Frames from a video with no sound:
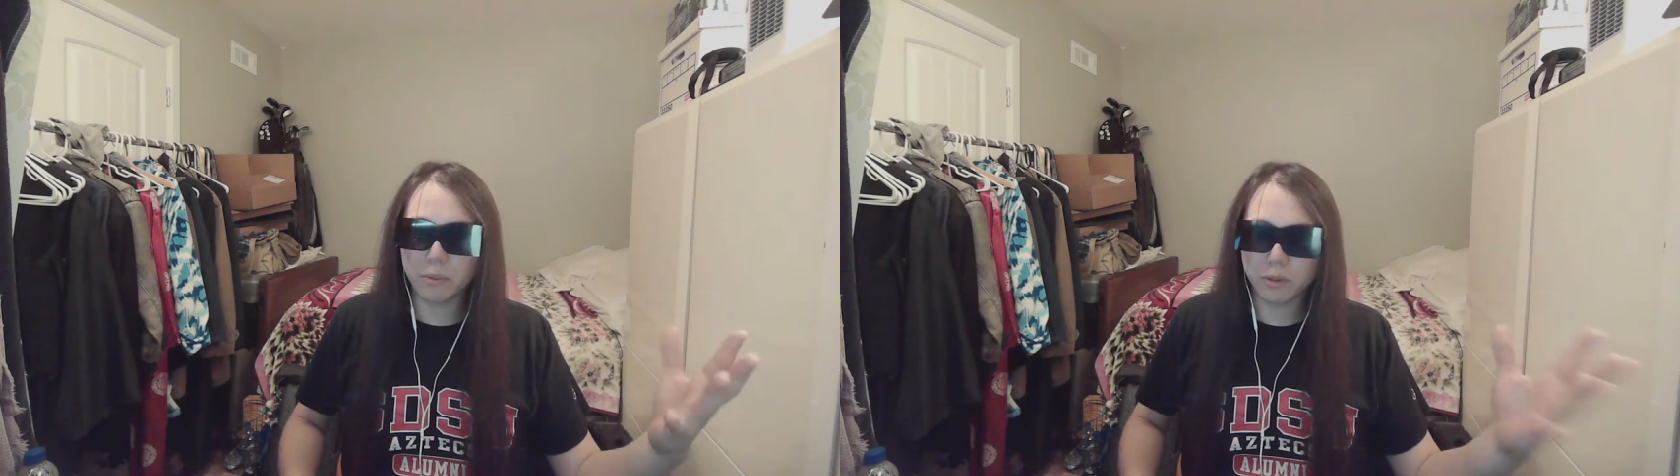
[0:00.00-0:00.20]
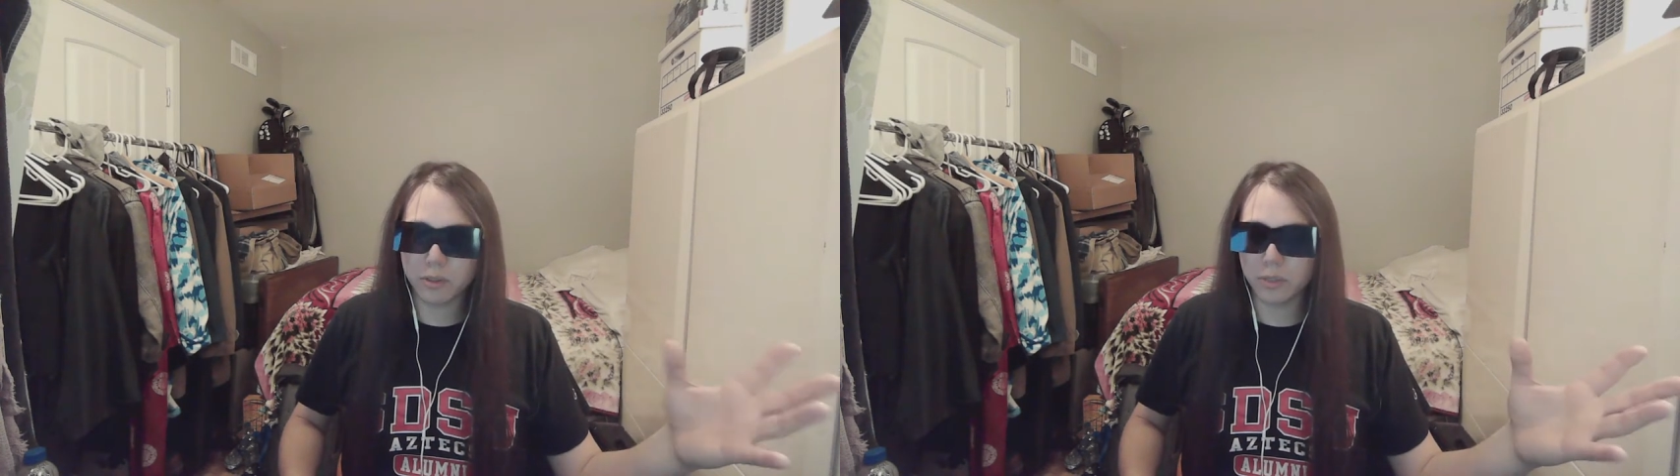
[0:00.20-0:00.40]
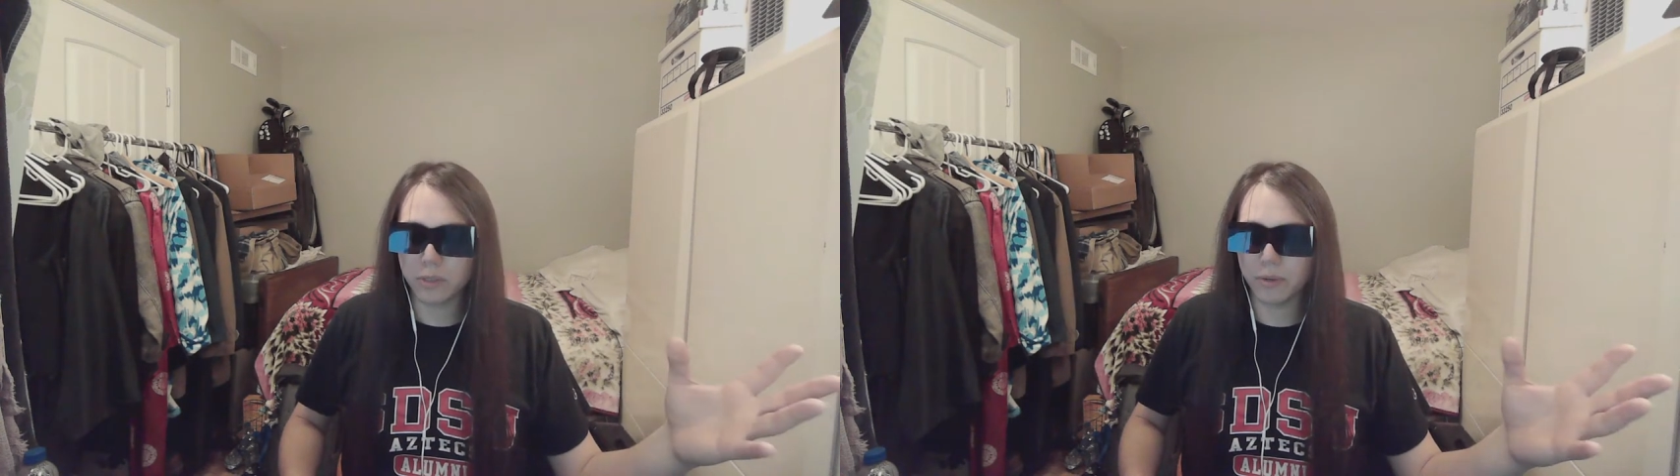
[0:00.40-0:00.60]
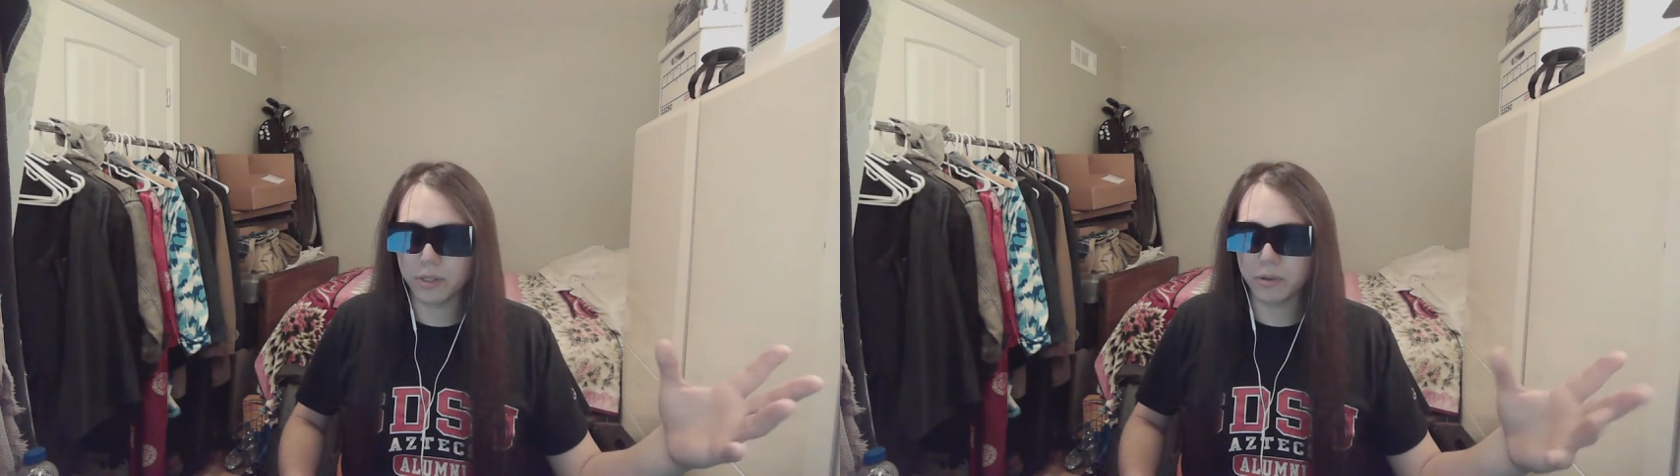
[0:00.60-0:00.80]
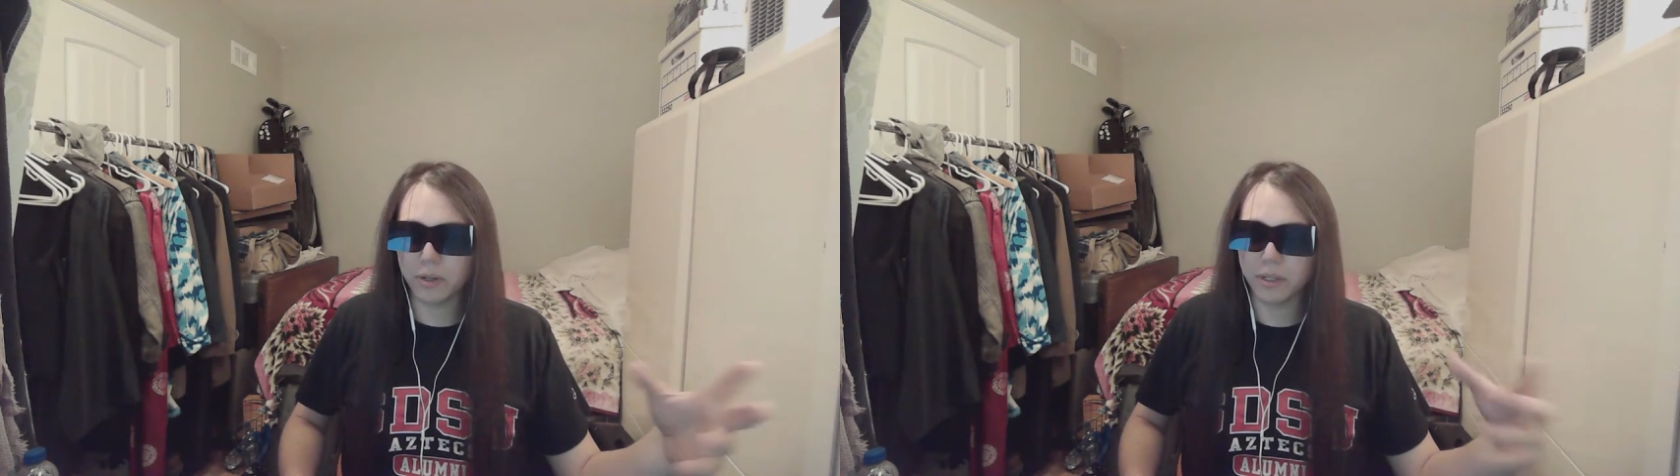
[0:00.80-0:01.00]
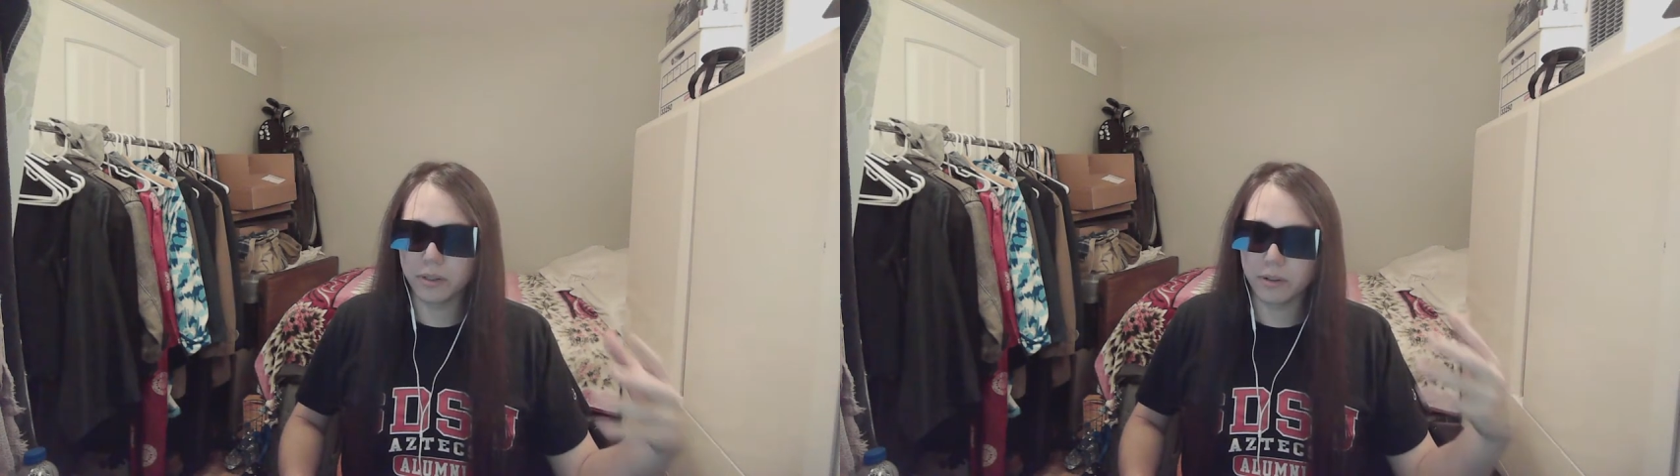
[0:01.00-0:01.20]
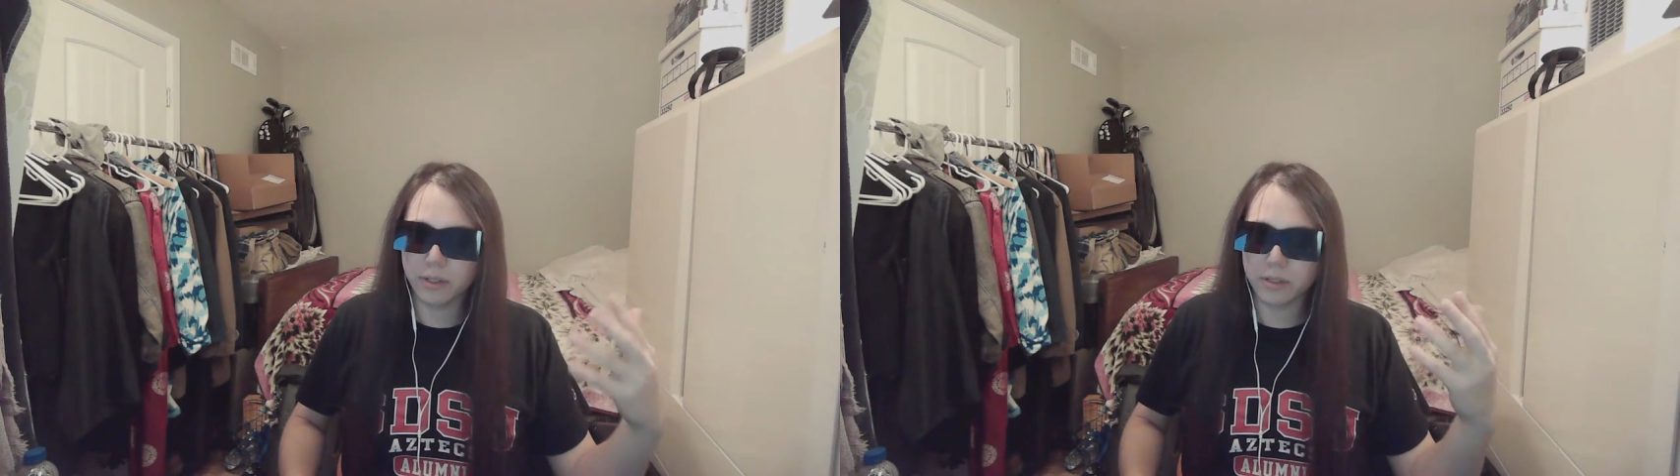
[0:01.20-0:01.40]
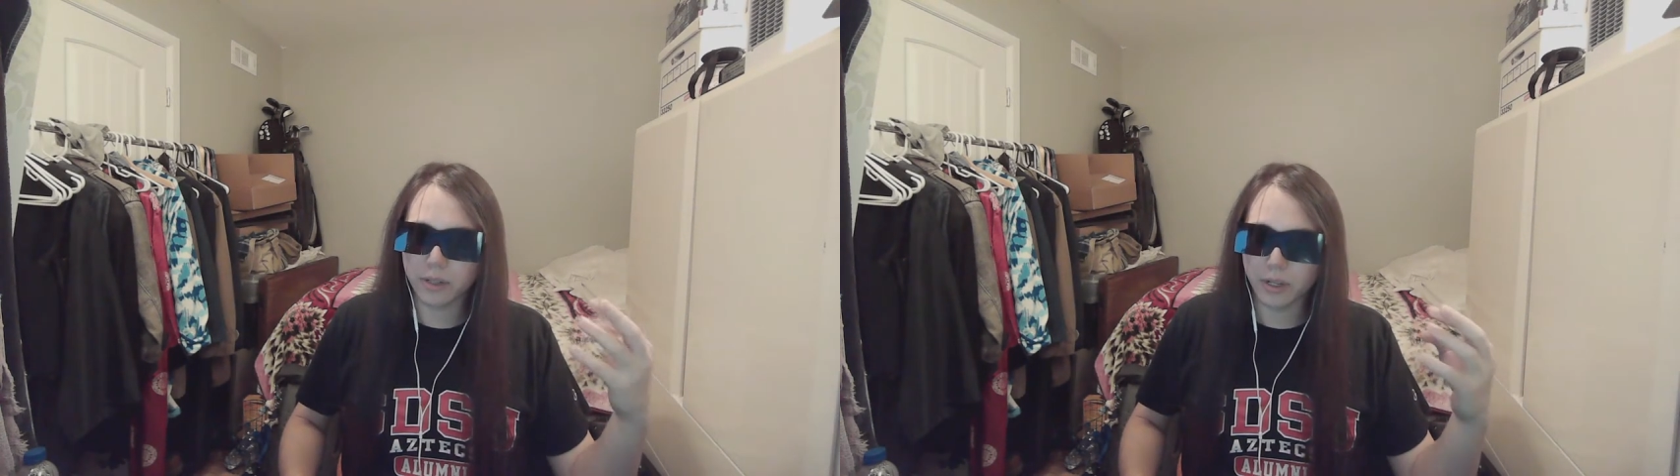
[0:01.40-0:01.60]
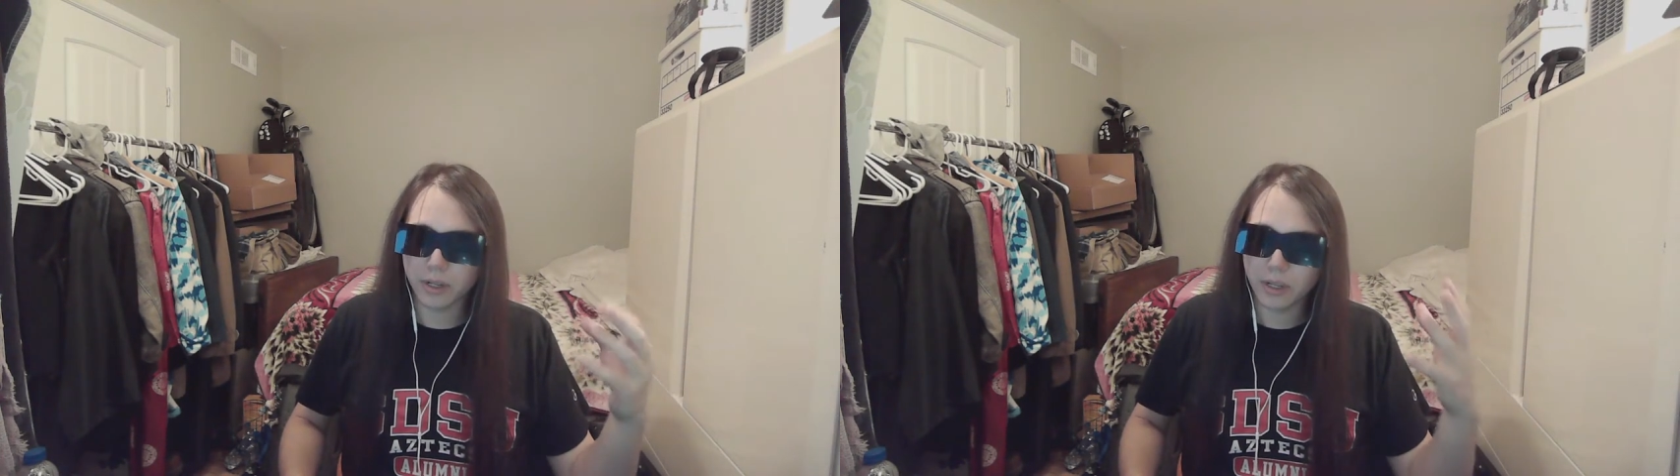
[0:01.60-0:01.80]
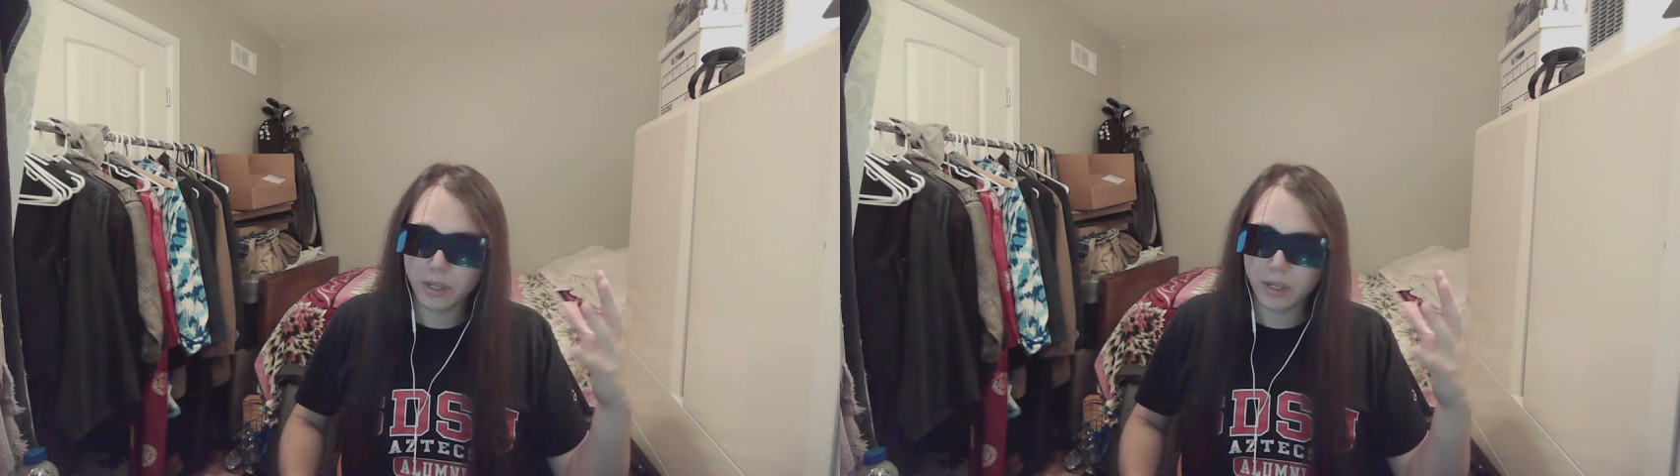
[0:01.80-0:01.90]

supposed to be 20/20, there is a